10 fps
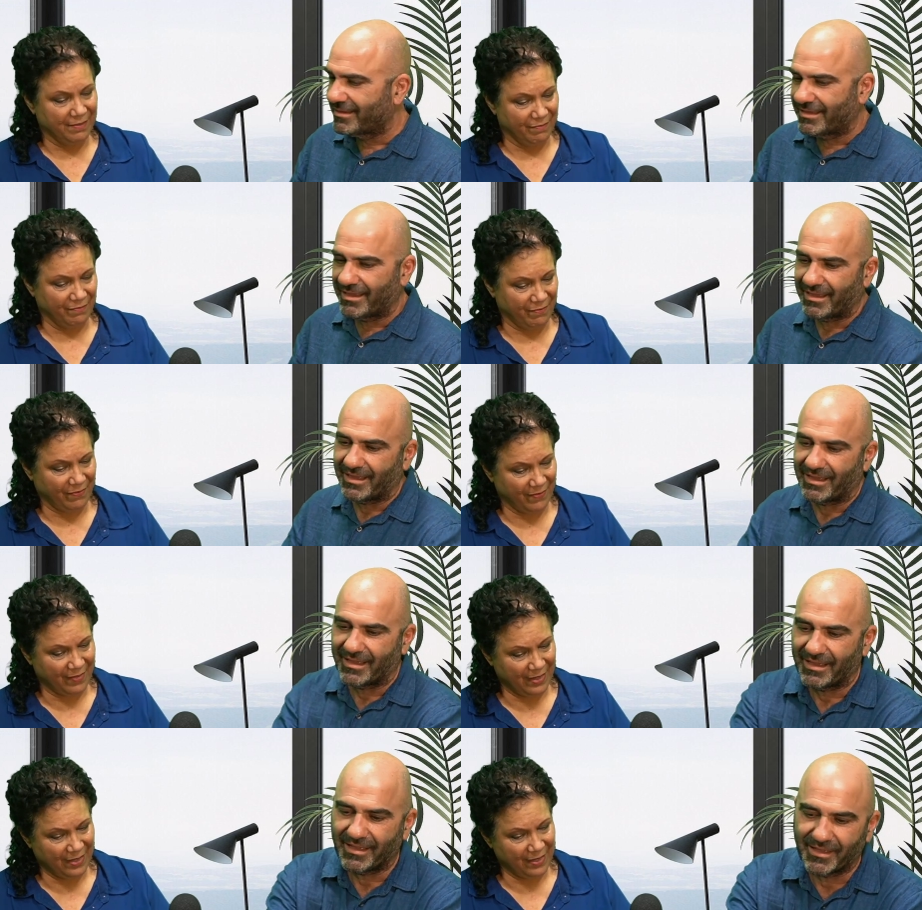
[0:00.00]
Speaker 1: uh,
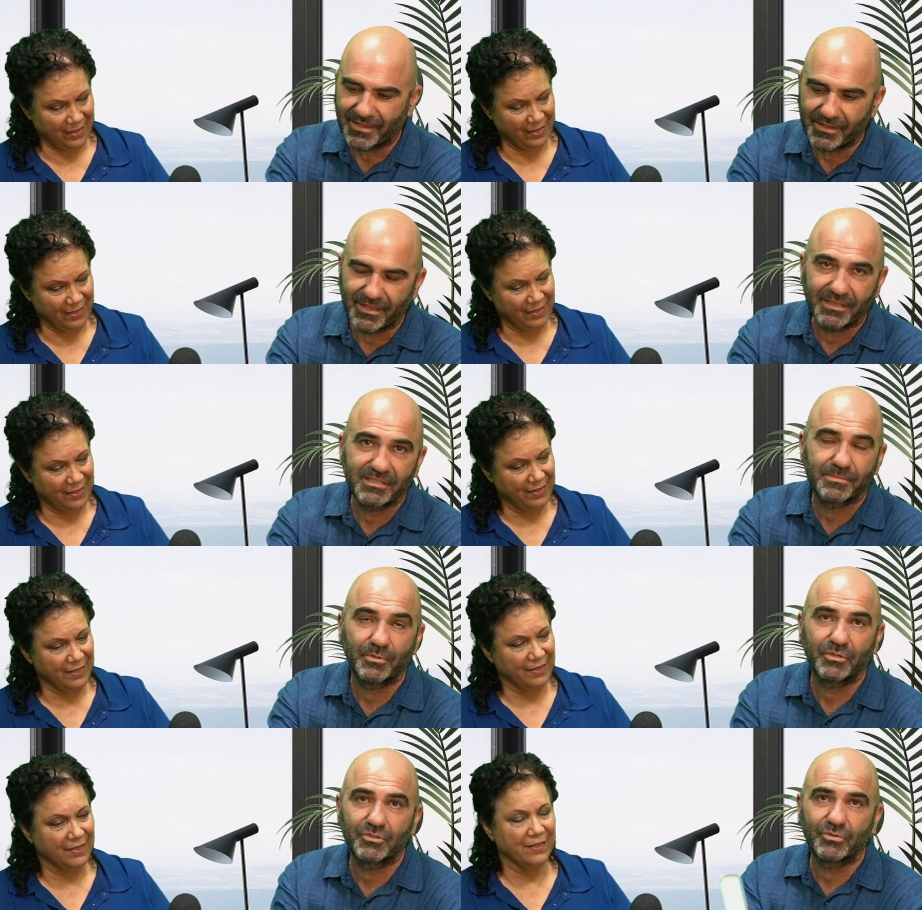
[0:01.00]
uh
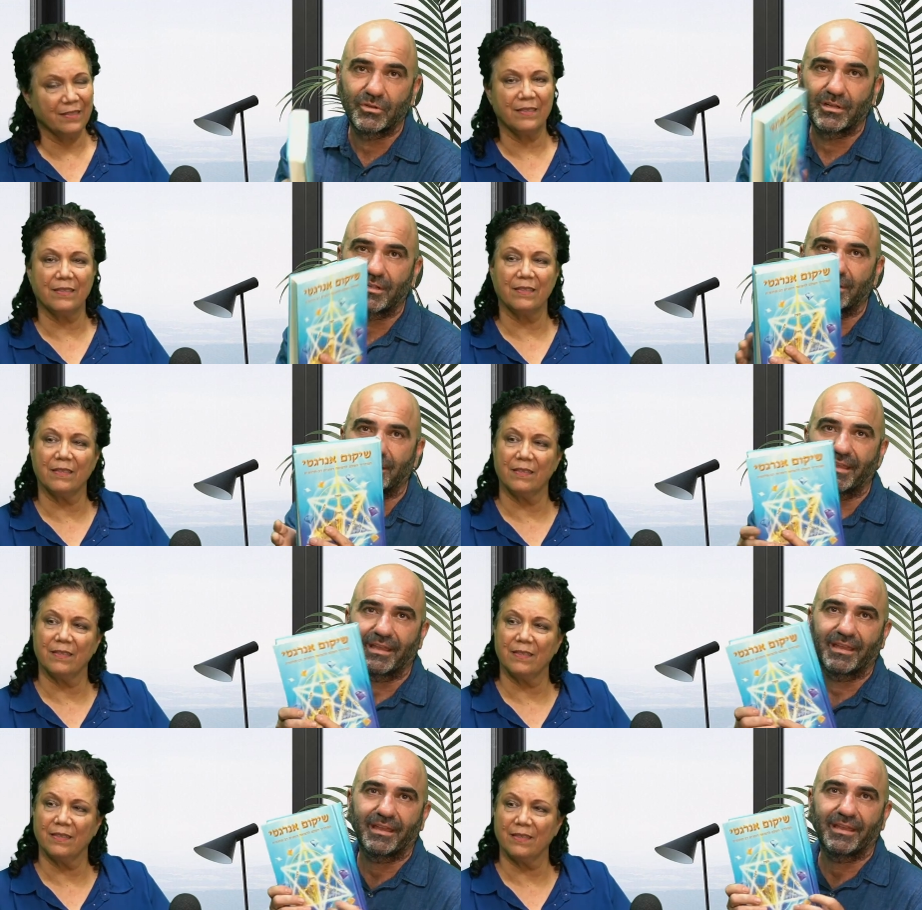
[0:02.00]
spiritual
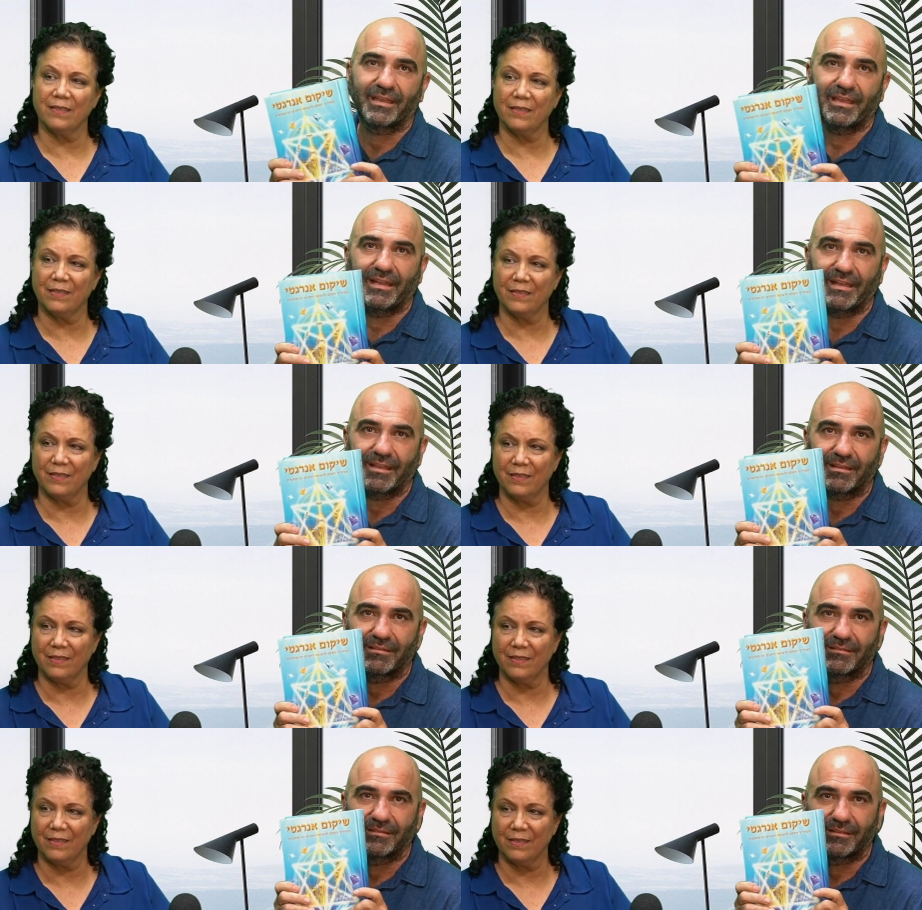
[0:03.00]
uh, healing
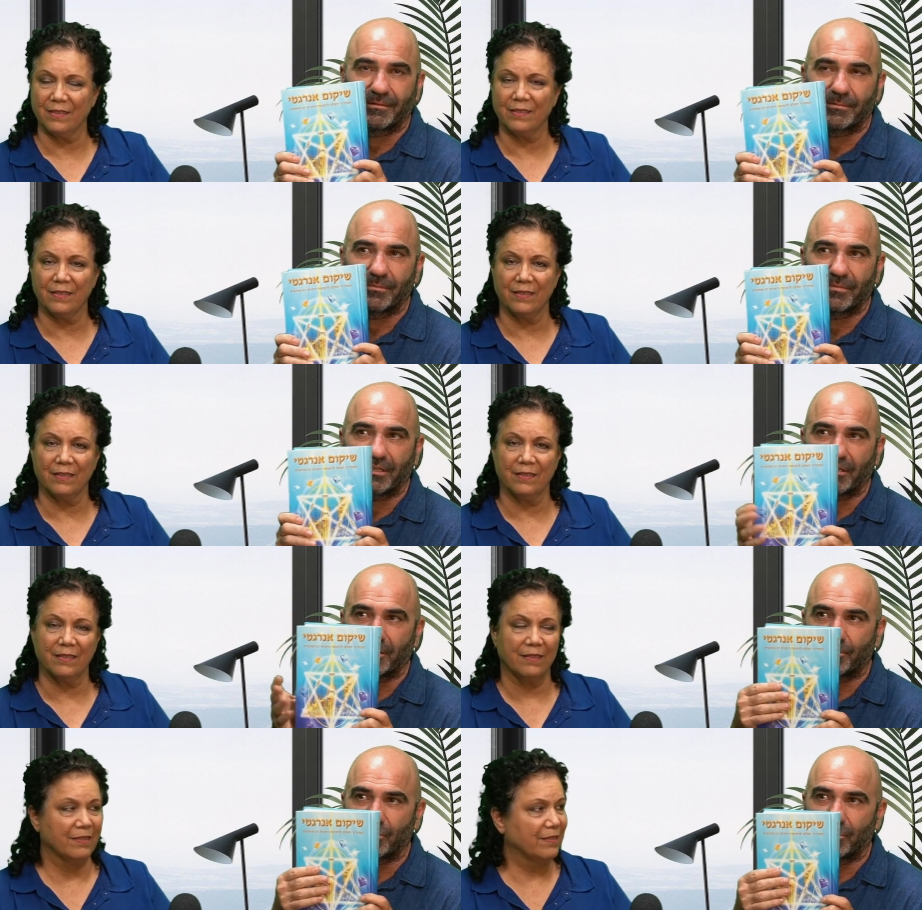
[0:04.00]
um, in
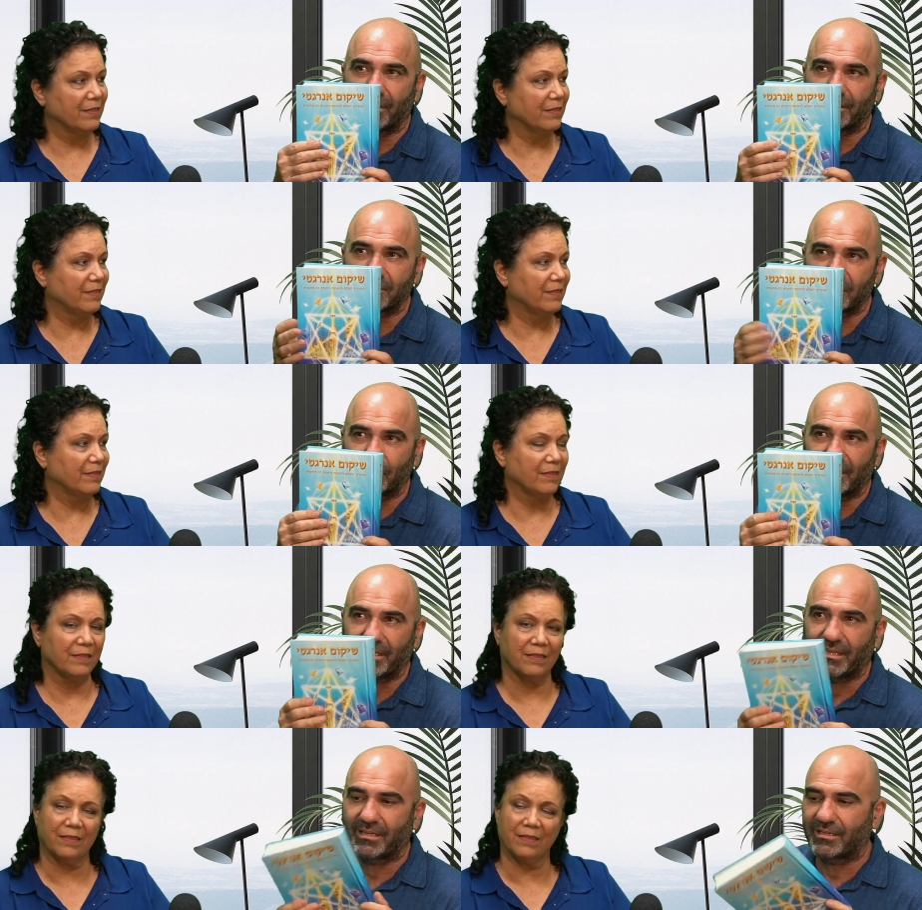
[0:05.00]
hebrew and soon in
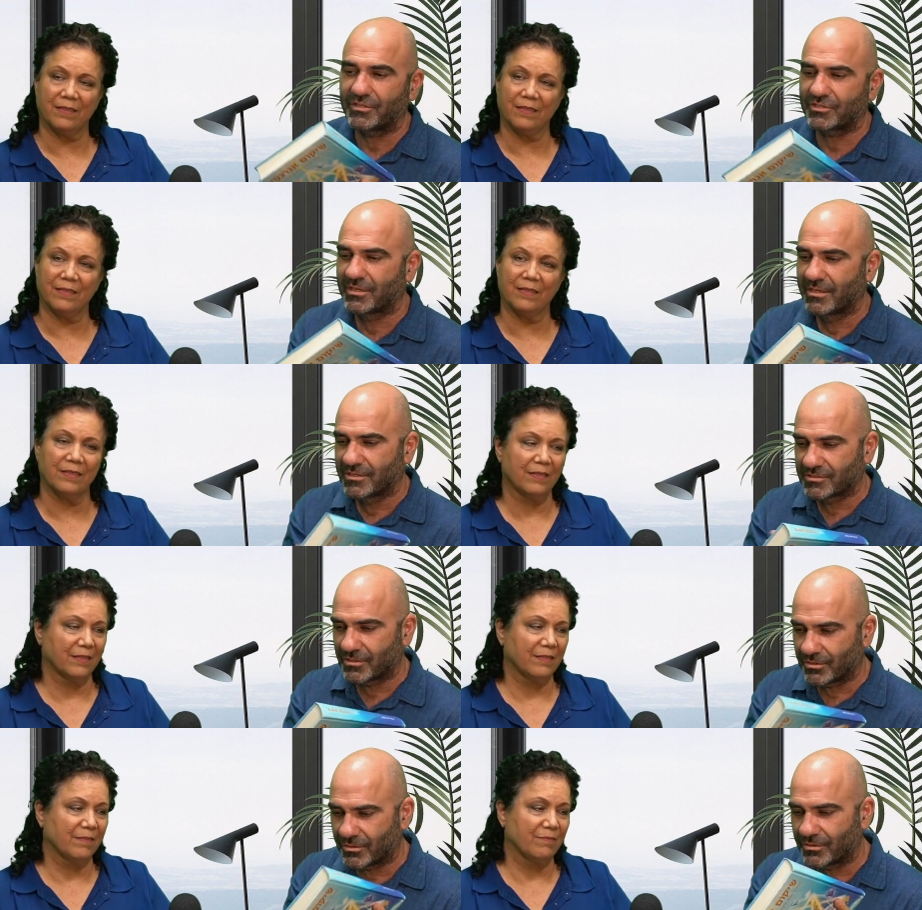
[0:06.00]
english
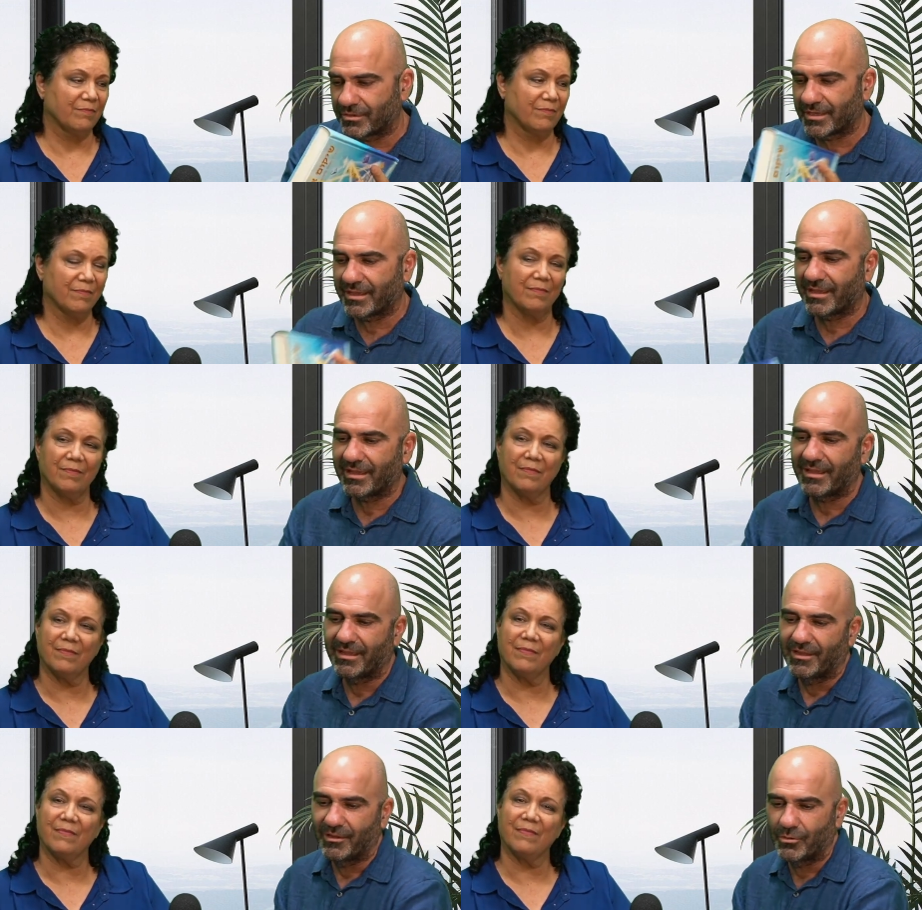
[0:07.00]
so
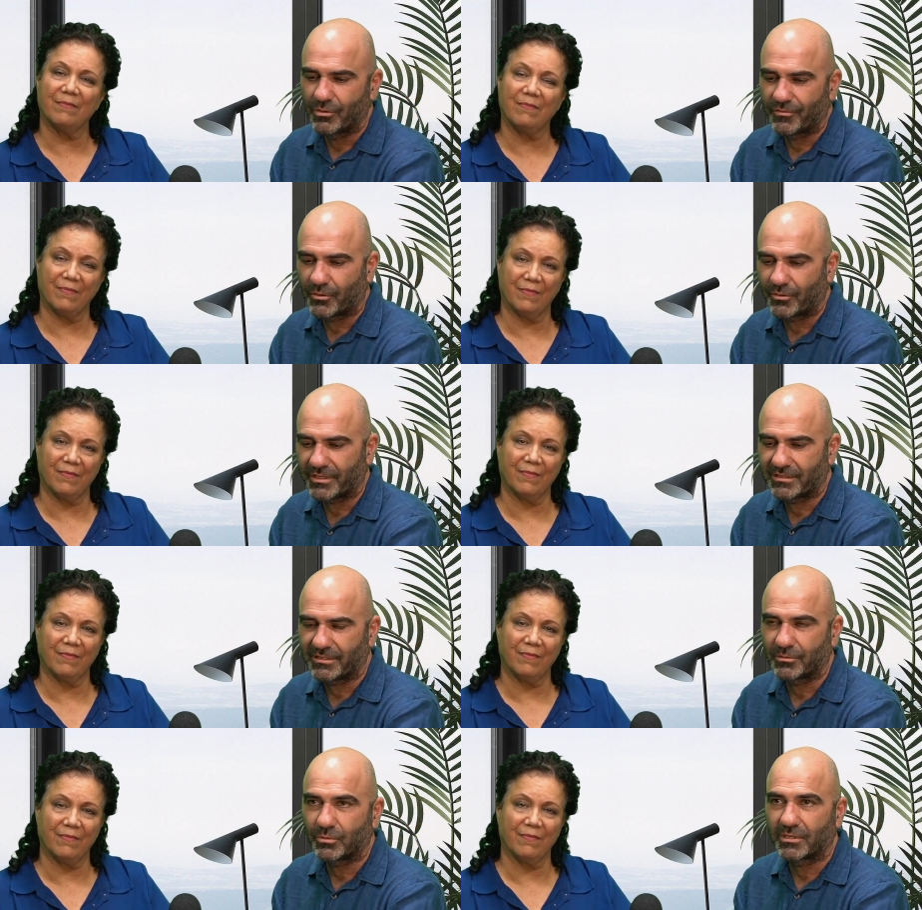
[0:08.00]
uh, look for it.
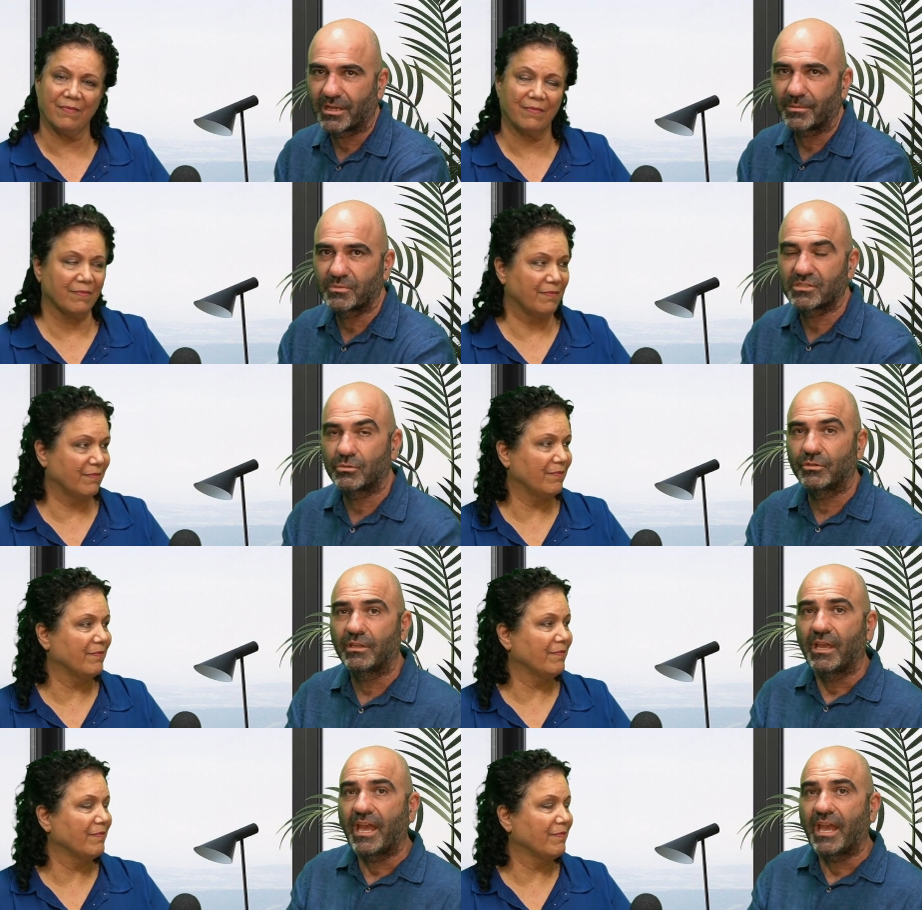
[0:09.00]
It will come soon.